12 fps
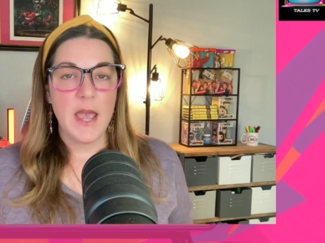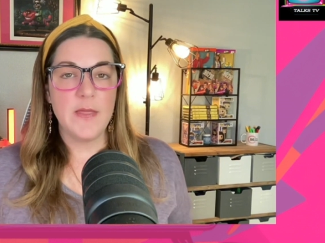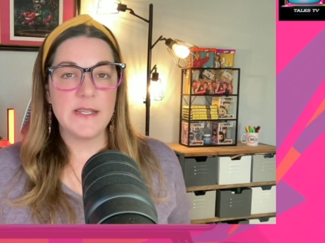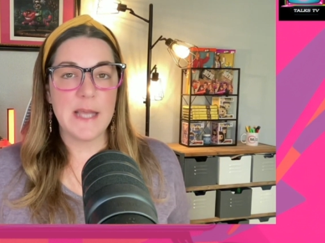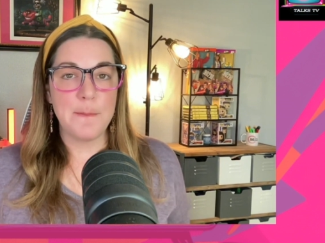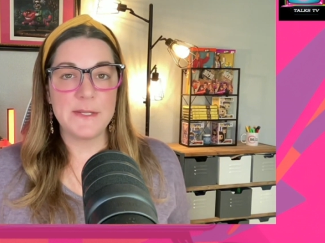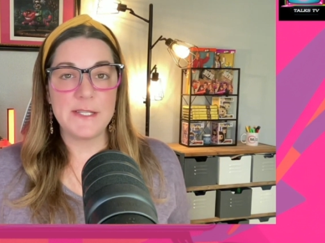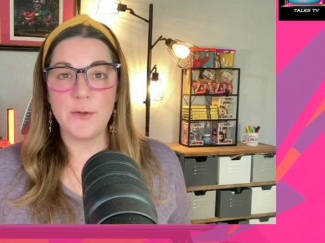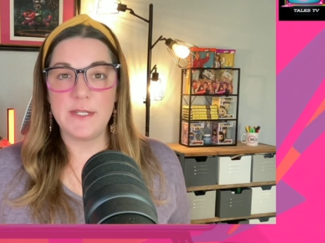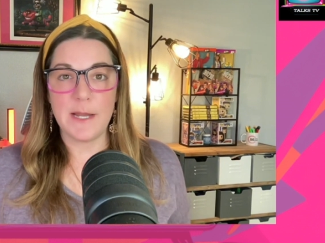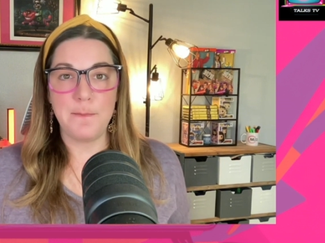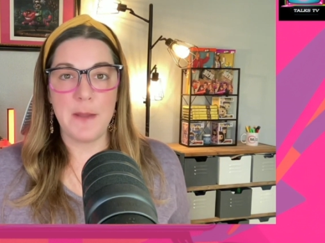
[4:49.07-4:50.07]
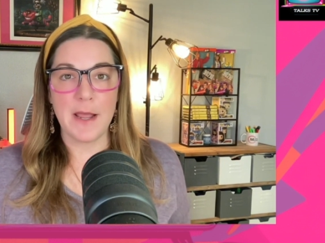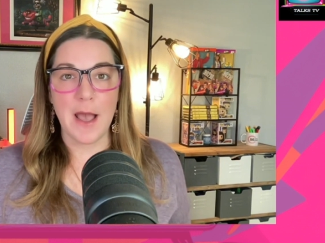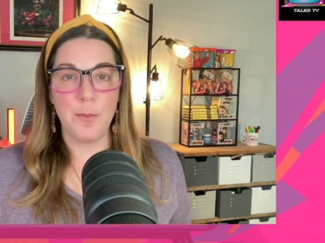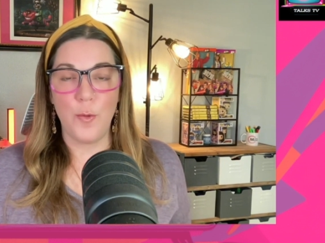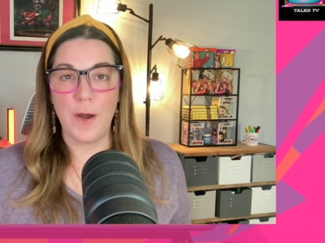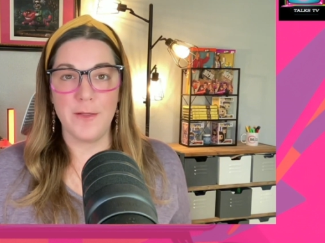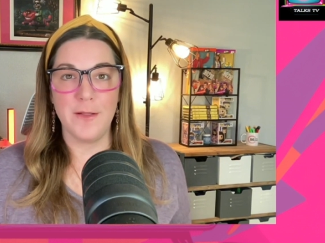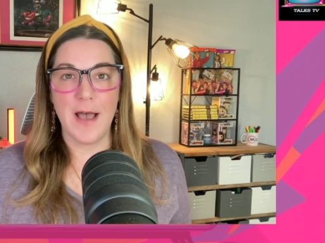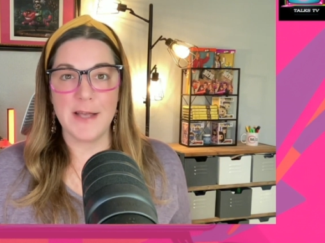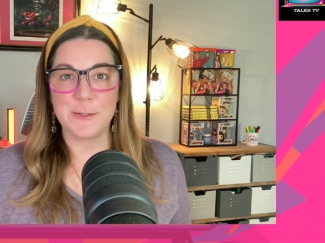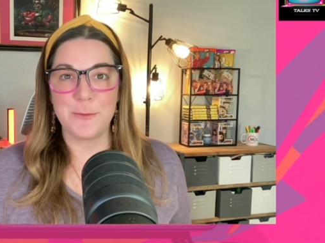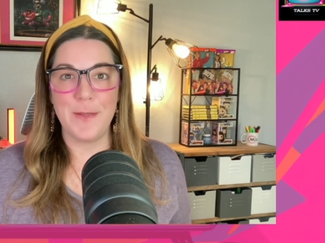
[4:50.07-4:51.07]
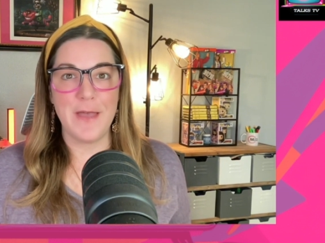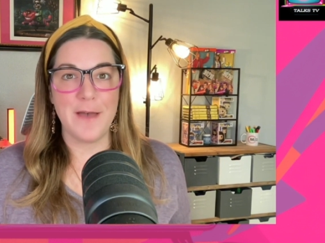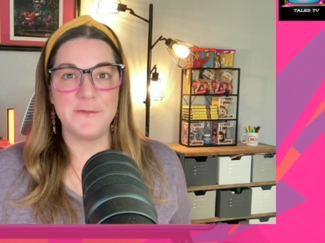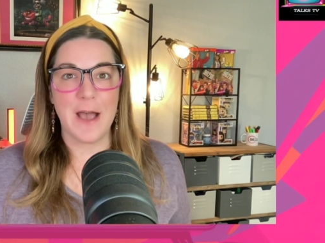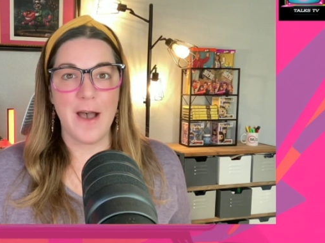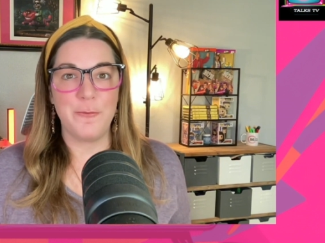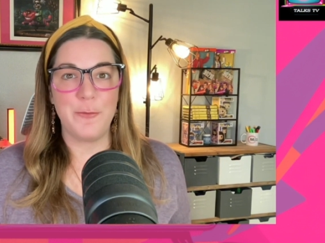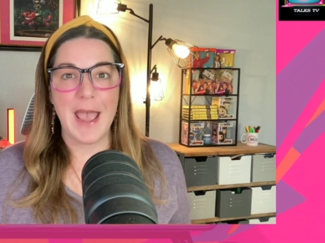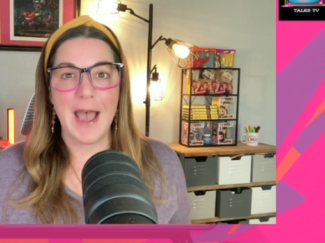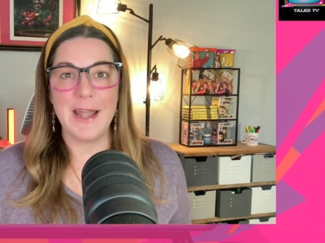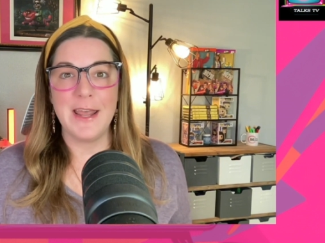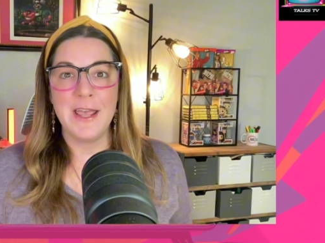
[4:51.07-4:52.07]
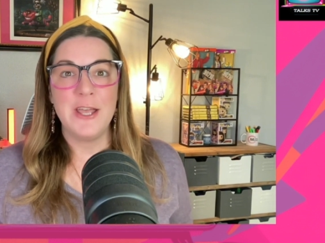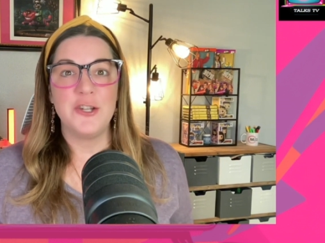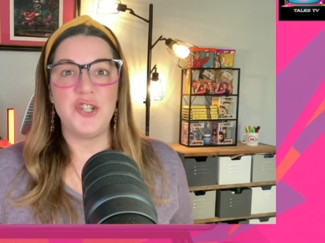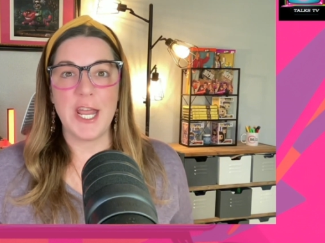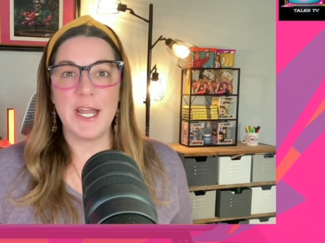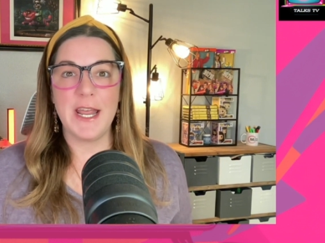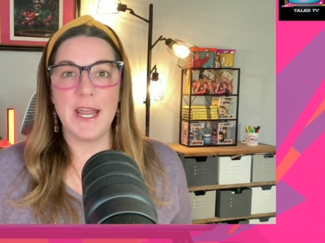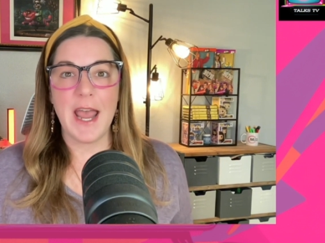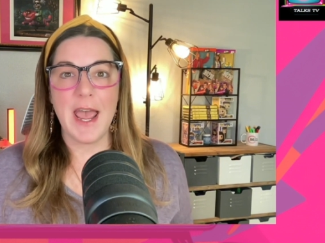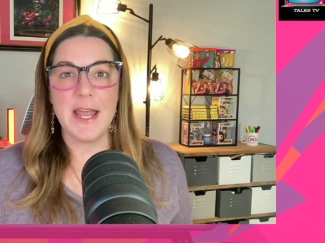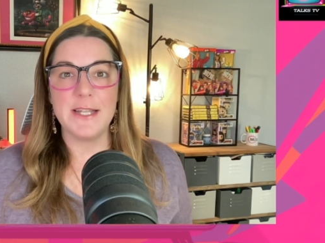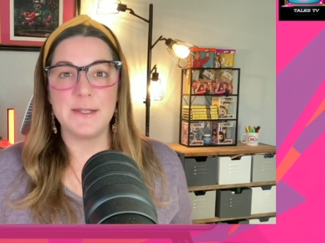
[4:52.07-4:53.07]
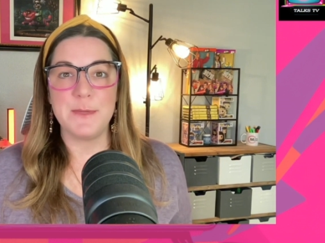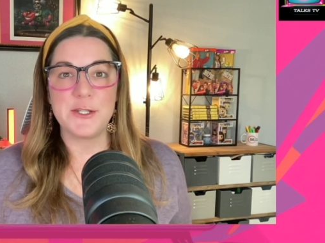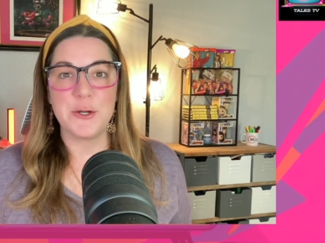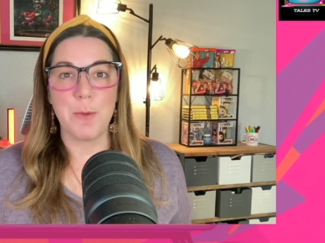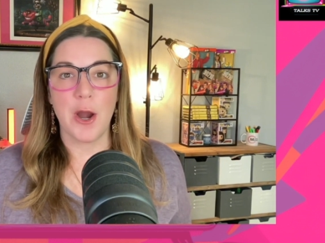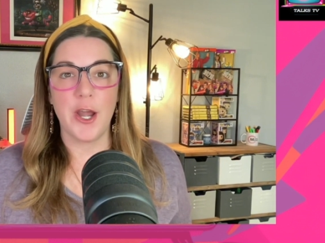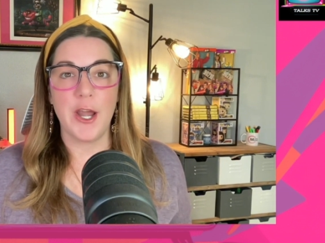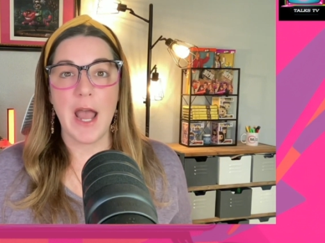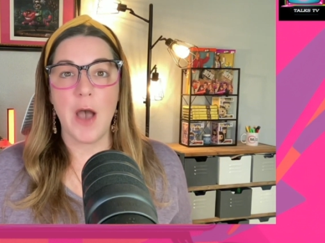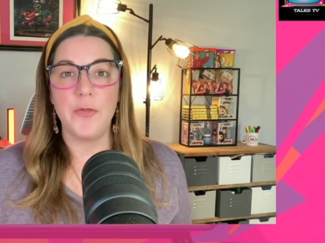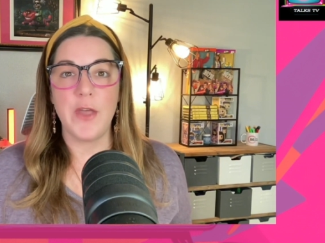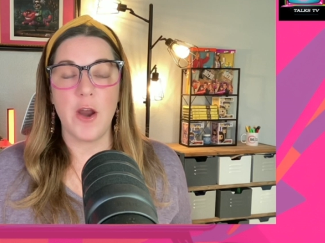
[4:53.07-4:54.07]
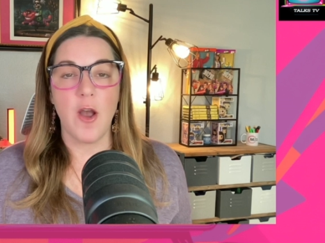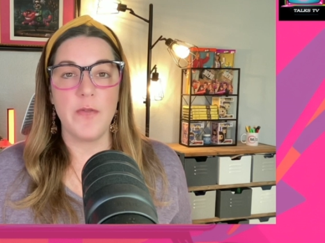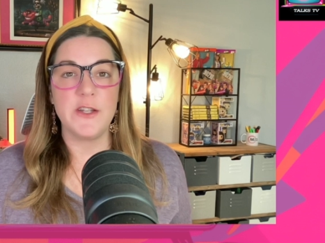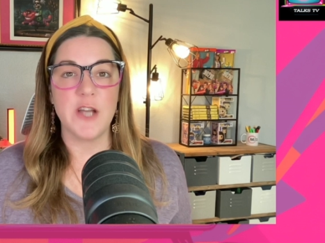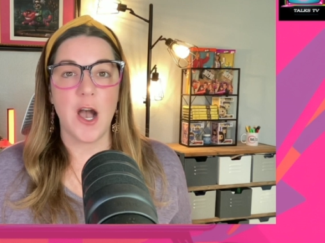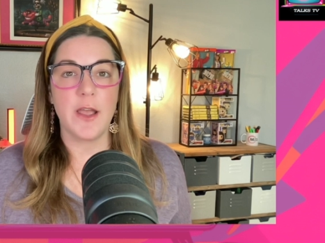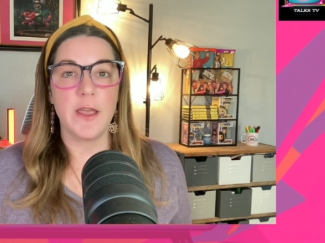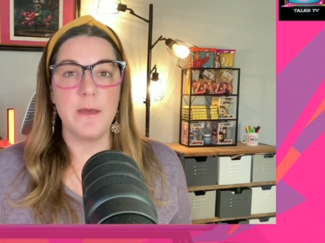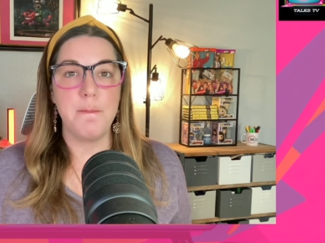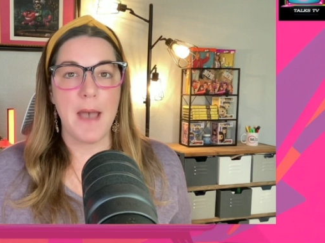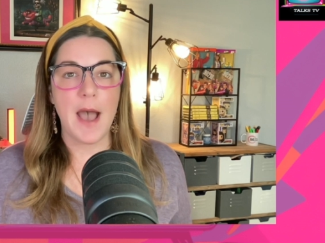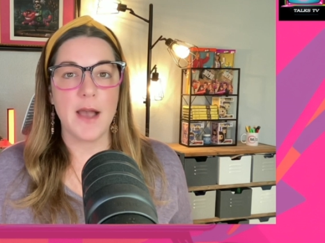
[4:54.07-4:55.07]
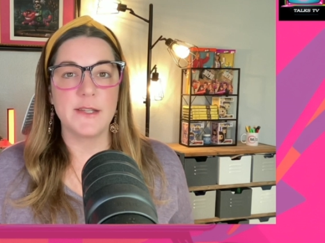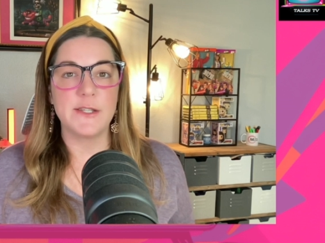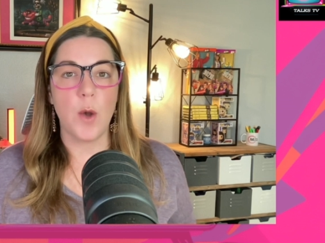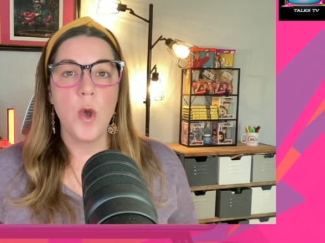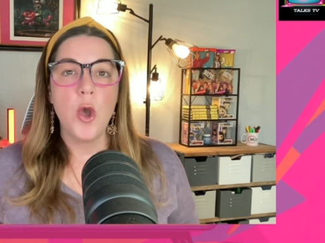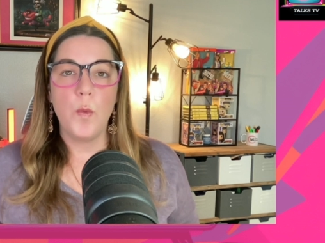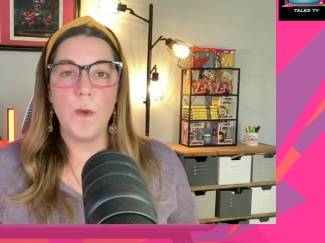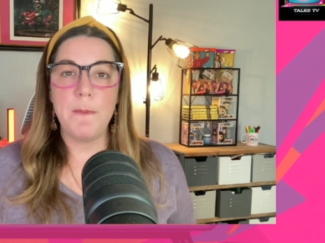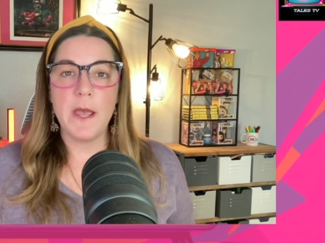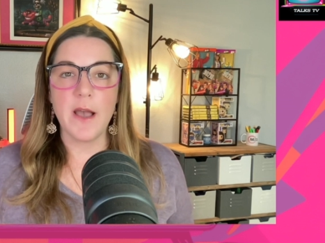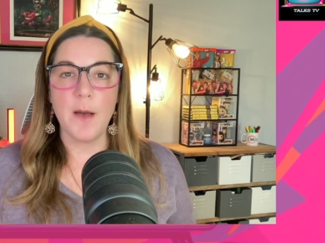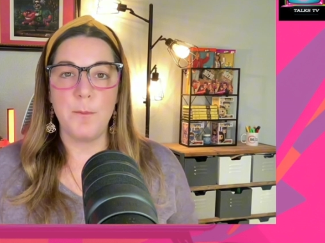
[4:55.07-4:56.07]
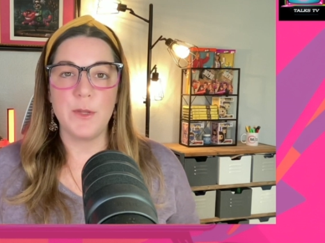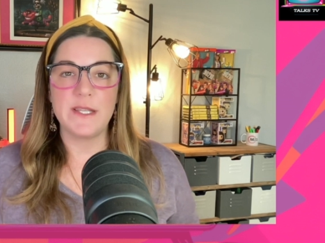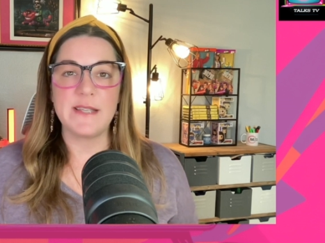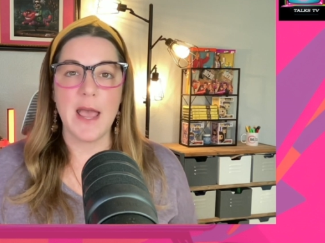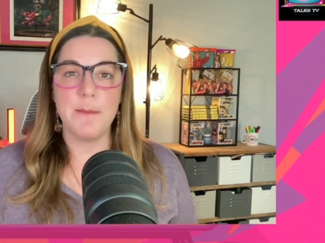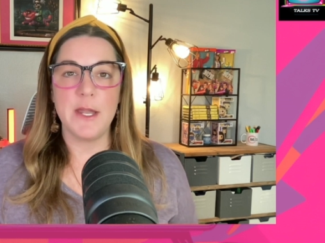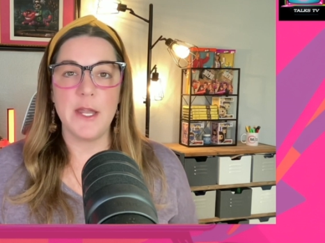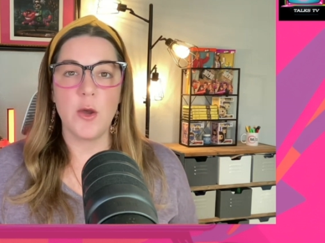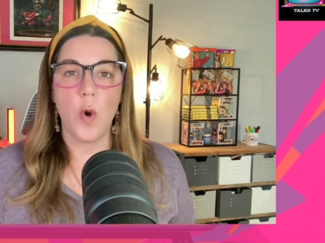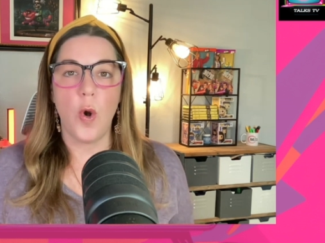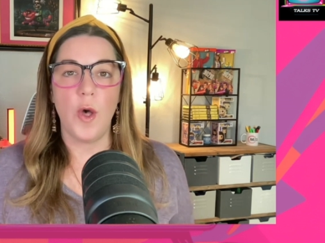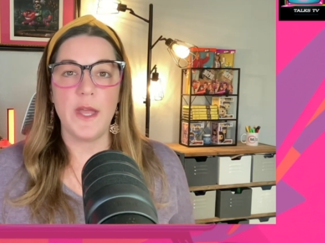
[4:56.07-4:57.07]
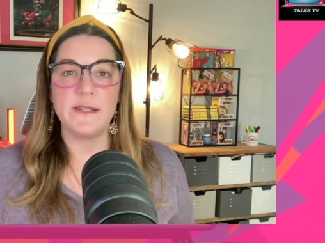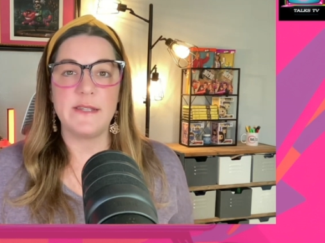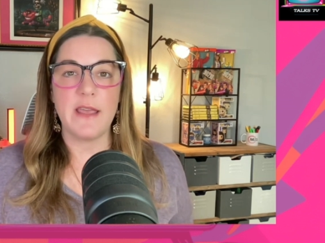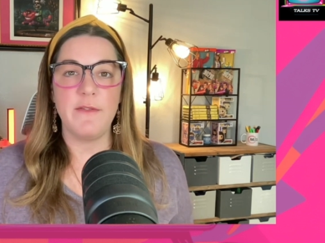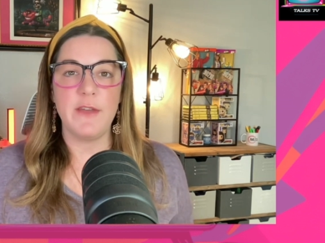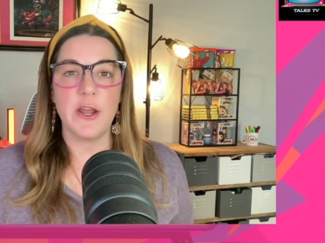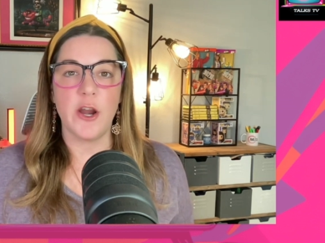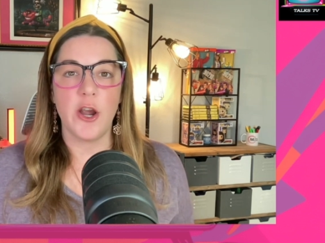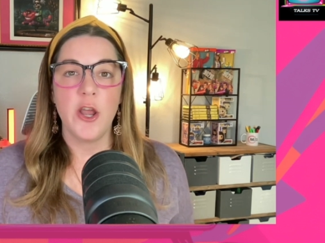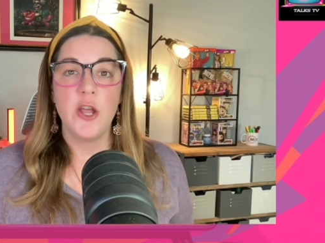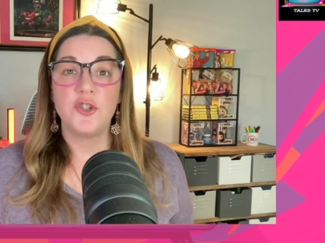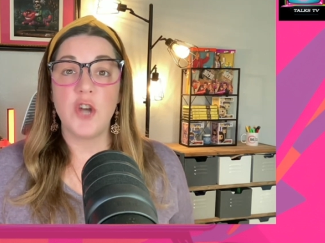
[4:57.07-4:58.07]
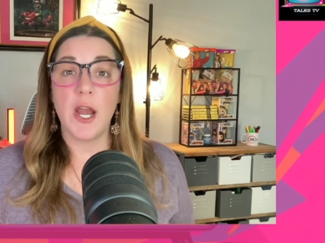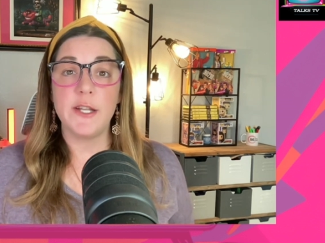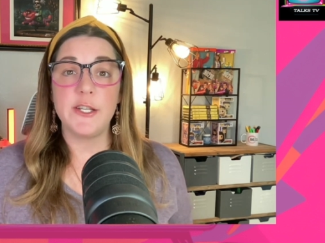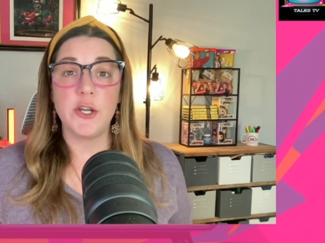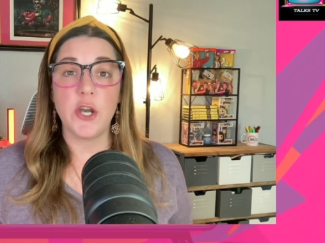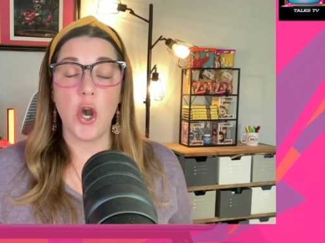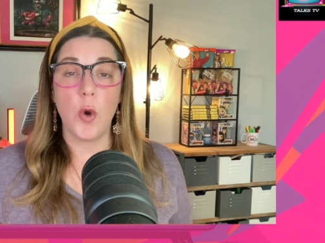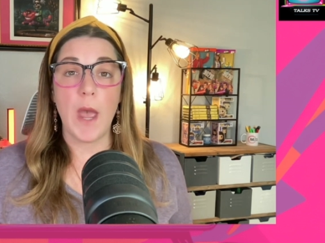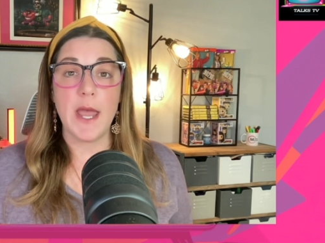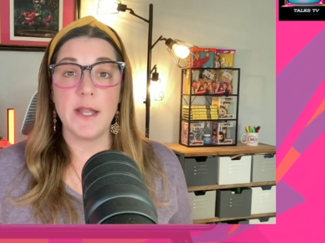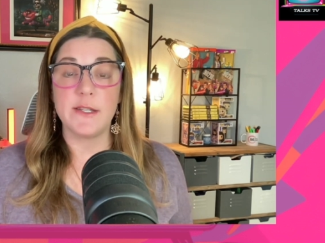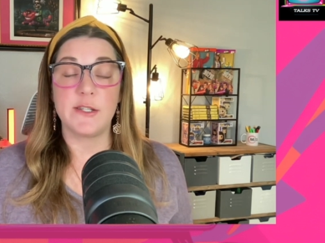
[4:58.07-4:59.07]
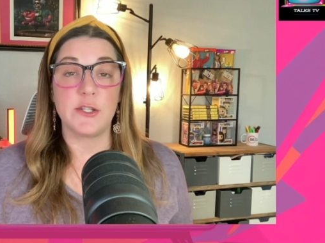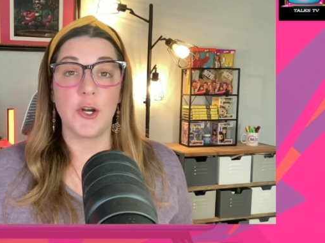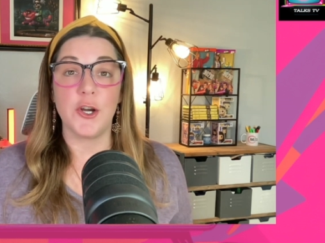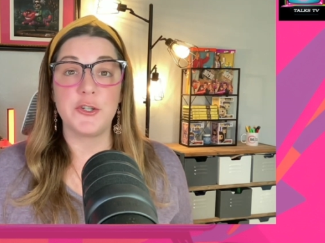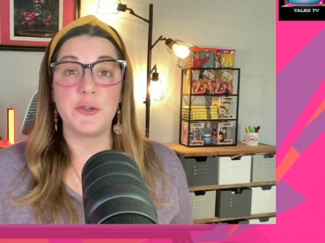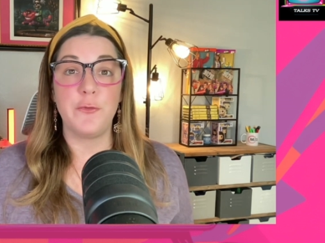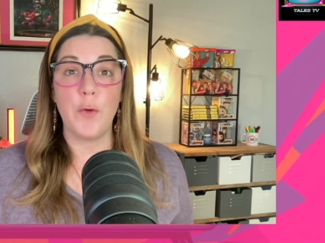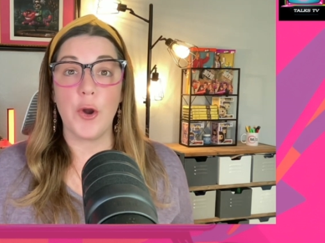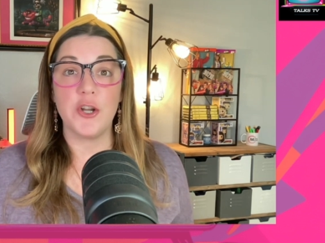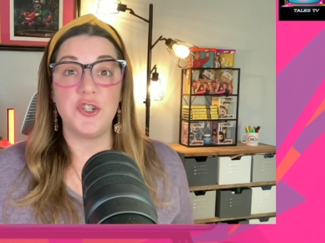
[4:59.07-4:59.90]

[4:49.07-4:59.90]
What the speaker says: And this episode did pick up where the last one left off. We had Janet and Mr. Martin out there on the dock in the back. So we pick up with Simon, Nicole, and Xavier trying to go and search for